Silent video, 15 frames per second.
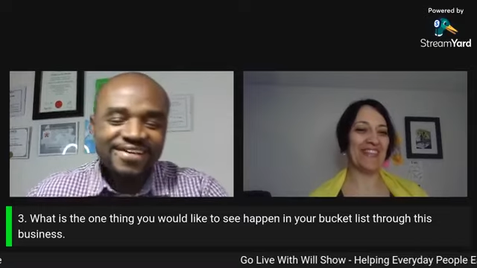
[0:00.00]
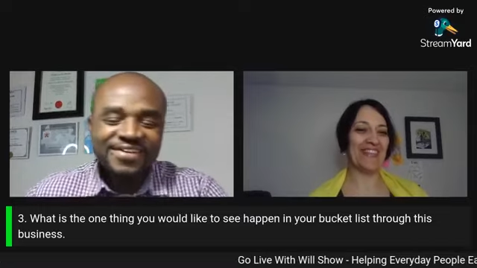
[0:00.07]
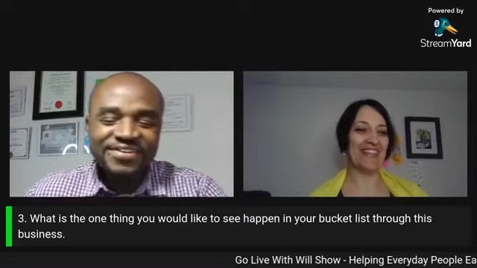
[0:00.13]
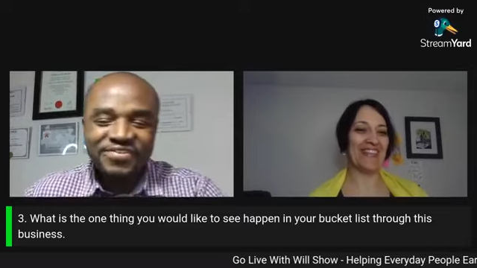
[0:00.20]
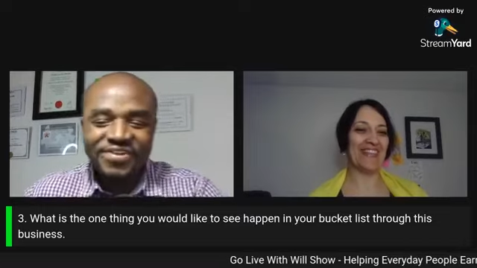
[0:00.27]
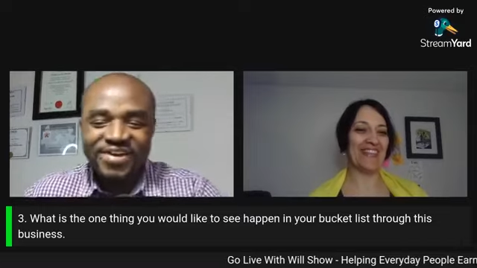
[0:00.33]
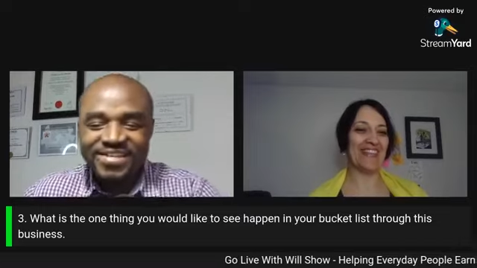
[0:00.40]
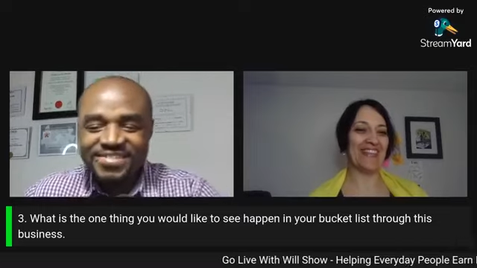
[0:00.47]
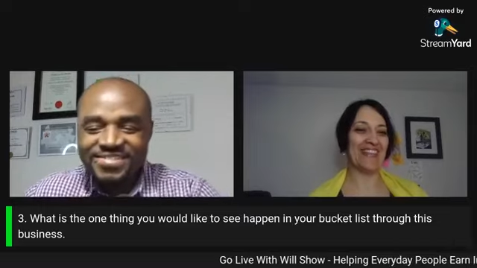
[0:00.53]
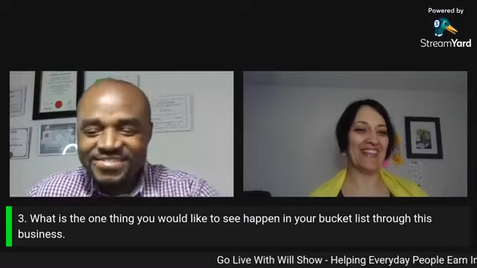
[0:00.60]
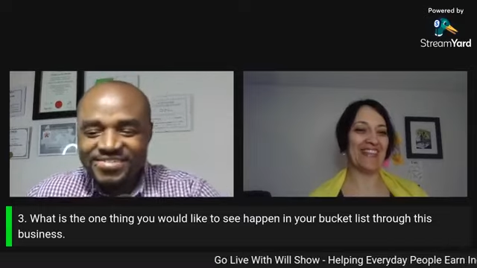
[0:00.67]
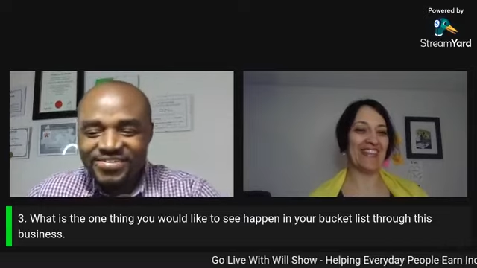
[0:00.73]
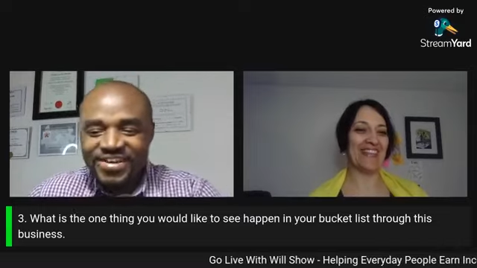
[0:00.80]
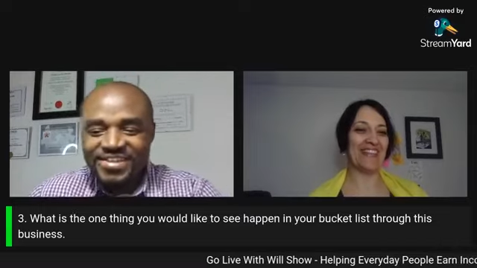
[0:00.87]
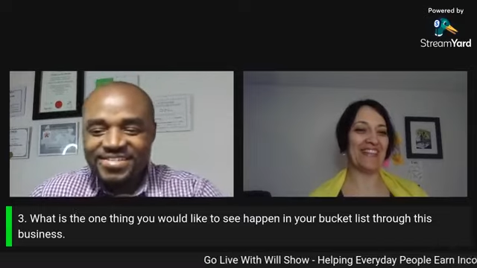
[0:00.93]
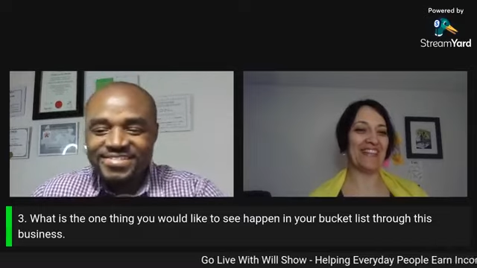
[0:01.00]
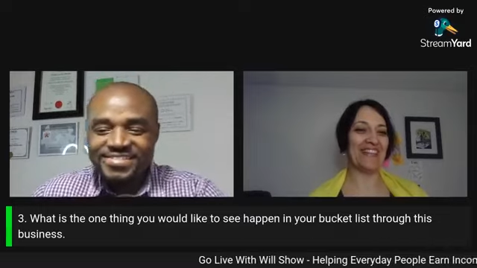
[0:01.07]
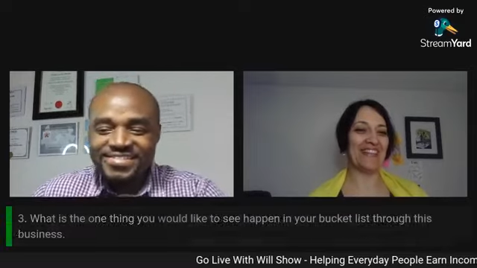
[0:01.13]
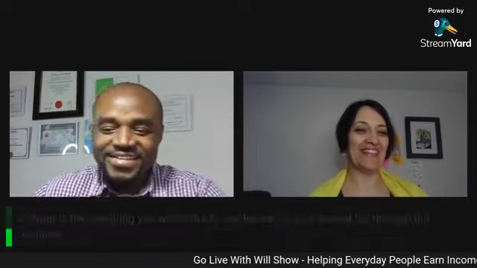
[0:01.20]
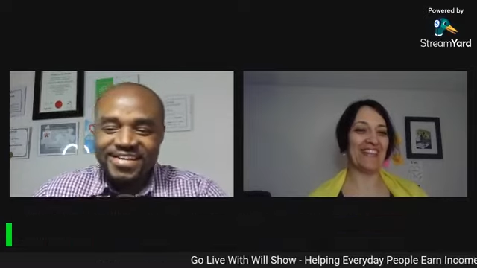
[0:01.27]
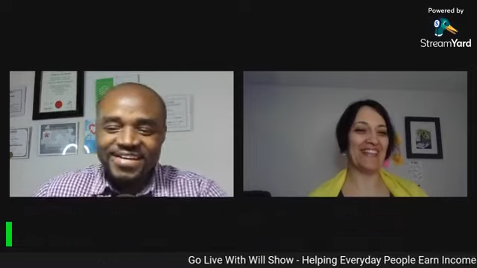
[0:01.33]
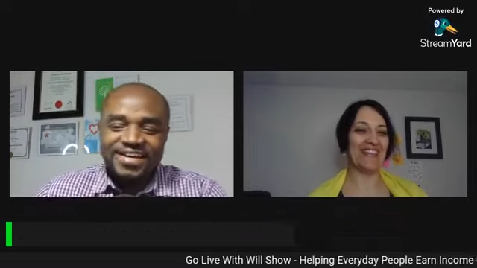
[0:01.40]
Speaker 1: great, great.
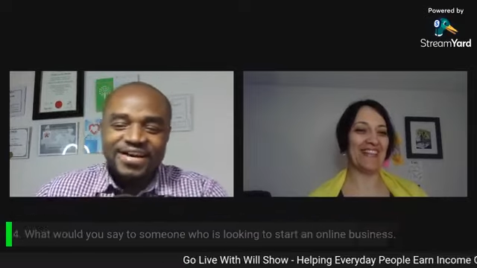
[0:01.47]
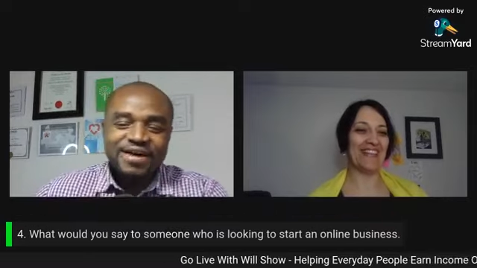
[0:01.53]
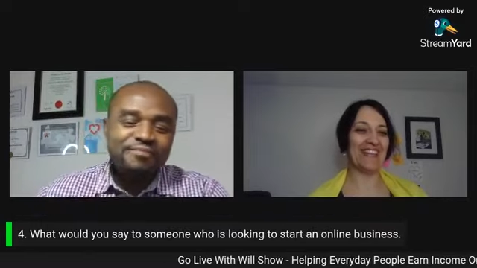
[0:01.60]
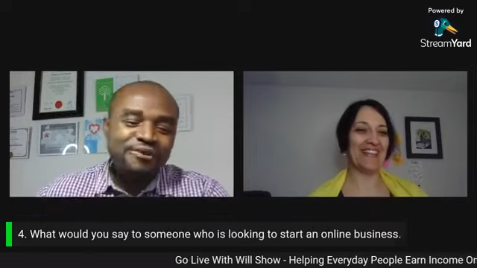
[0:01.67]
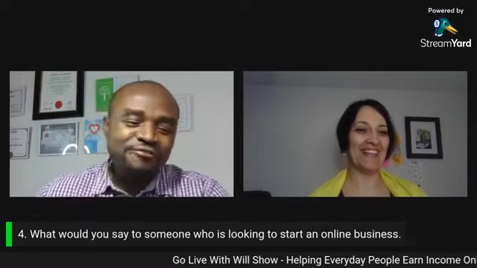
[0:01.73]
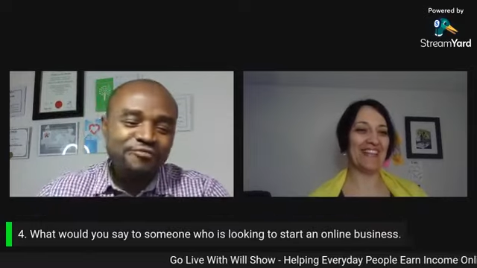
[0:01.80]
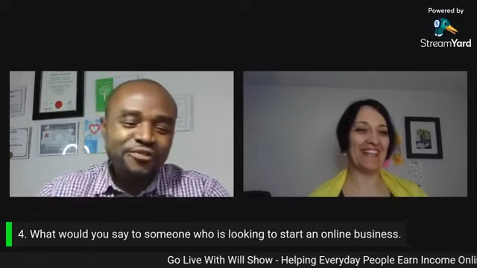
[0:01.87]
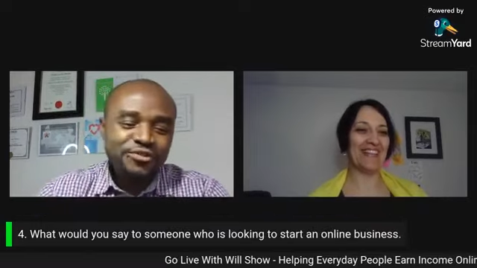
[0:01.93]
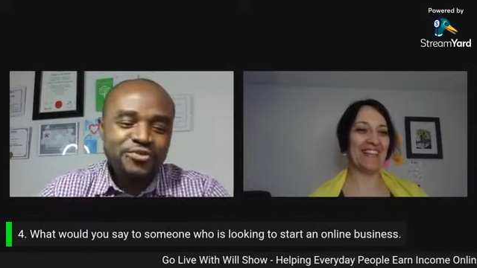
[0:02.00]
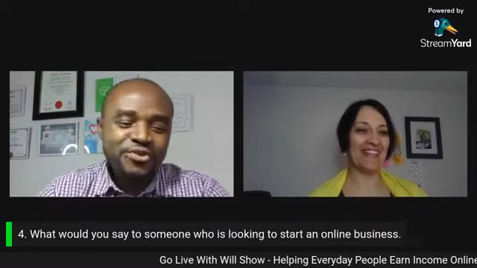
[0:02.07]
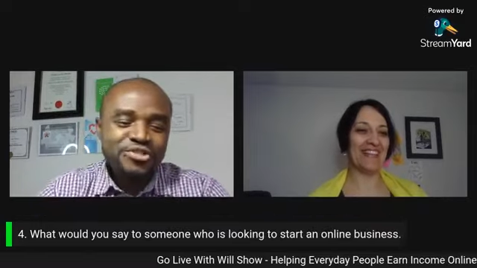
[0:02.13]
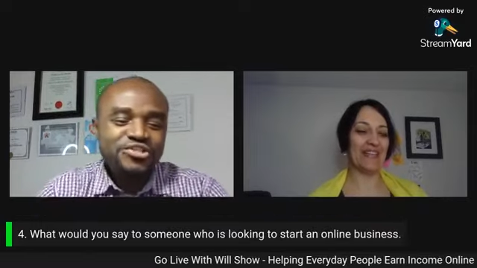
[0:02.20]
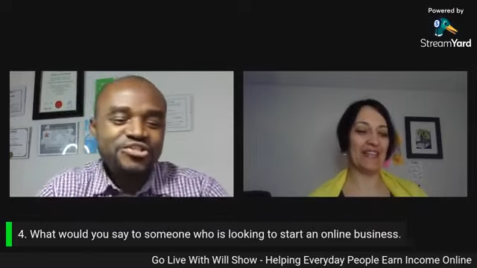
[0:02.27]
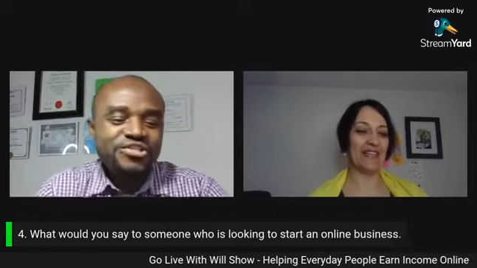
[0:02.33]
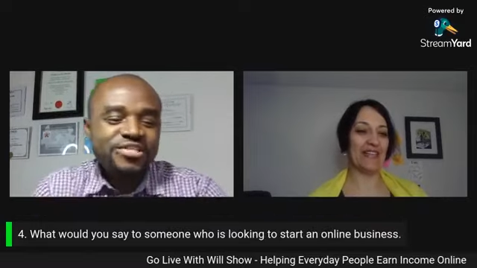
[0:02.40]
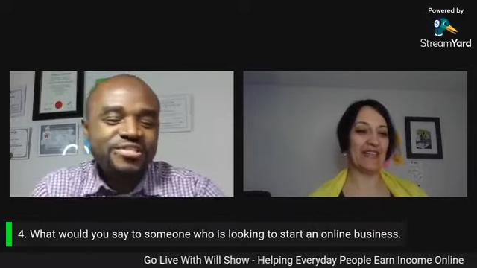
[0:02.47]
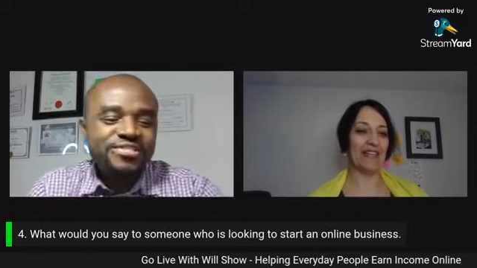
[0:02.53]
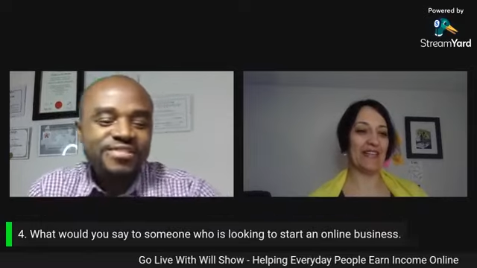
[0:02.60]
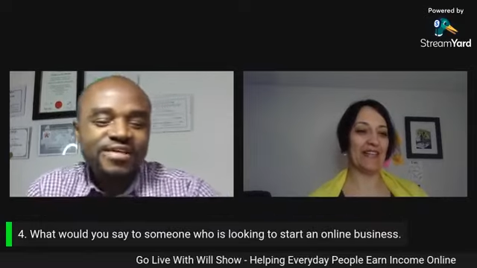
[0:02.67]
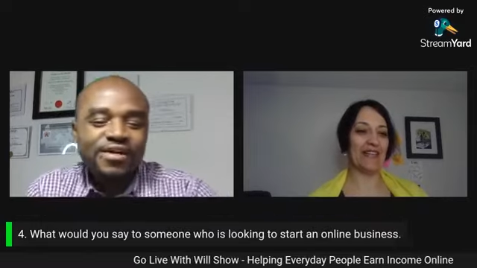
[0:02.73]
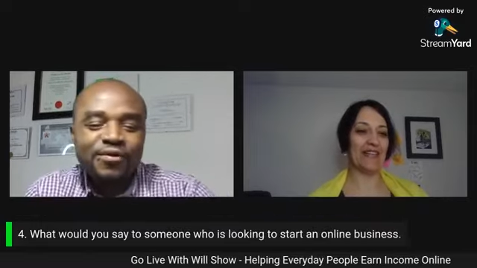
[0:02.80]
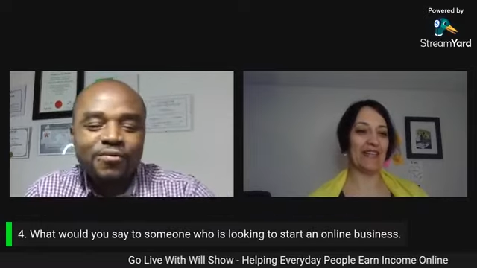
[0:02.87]
And my fourth question is,
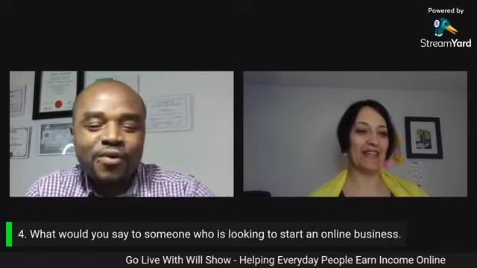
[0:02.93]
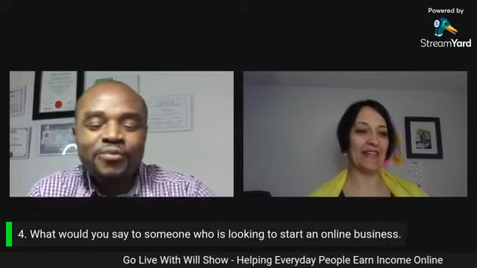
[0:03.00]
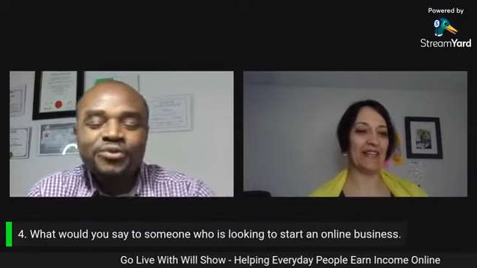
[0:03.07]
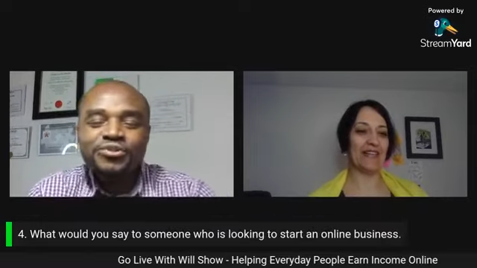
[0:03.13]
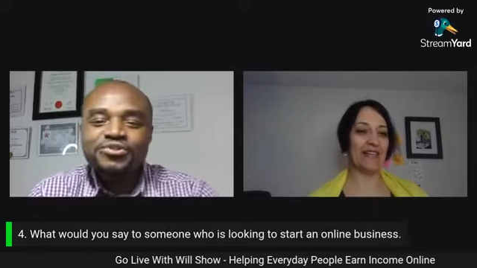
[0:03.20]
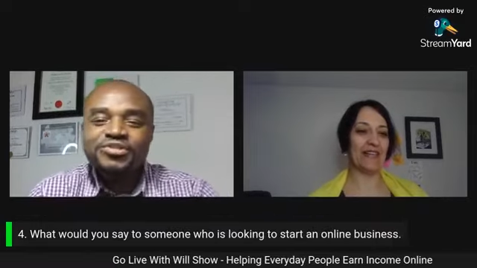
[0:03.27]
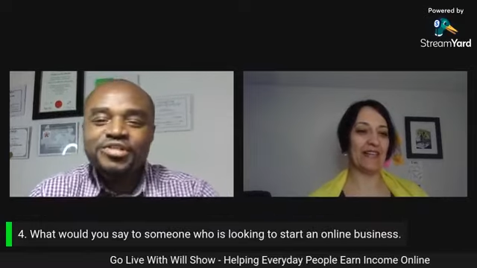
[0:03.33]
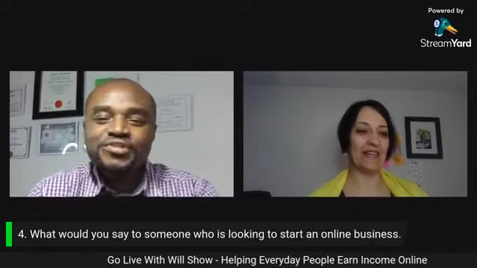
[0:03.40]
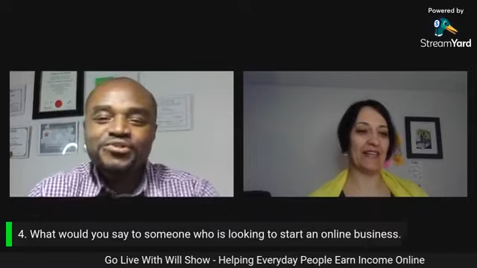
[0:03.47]
uh, what would you say